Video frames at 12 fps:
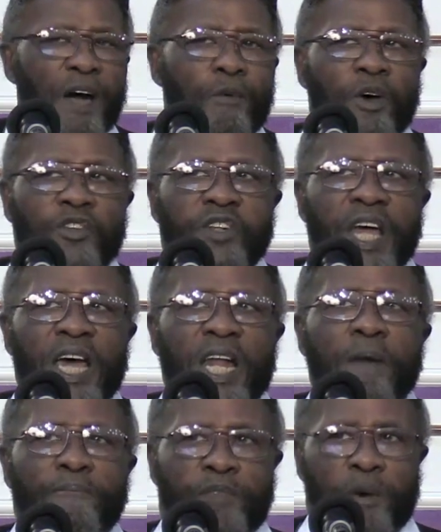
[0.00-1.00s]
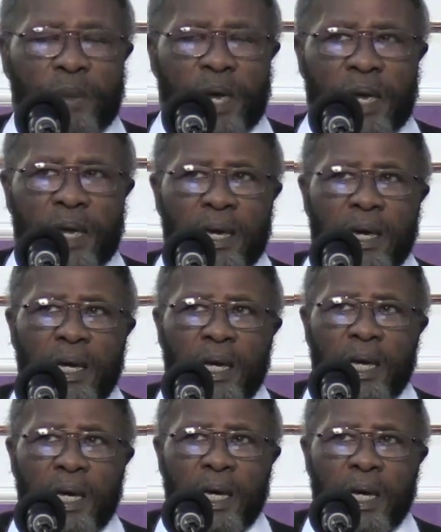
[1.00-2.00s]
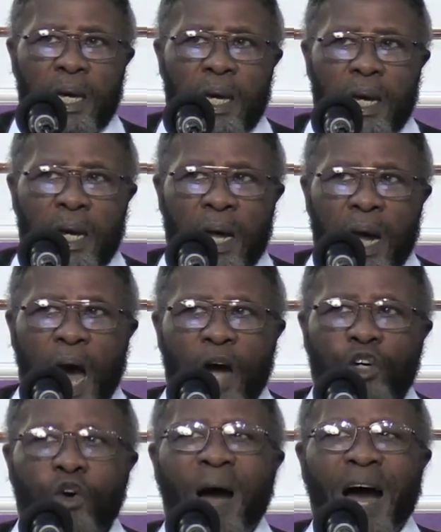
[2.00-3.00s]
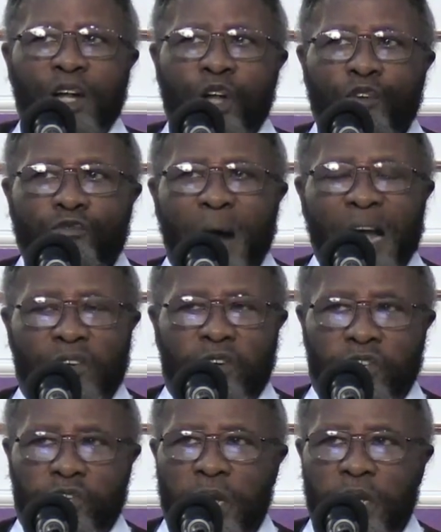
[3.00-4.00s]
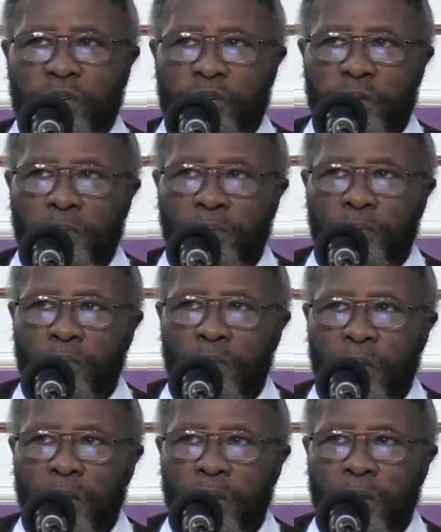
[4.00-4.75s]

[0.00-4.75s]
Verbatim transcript: There is laid up for me a crown of righteousness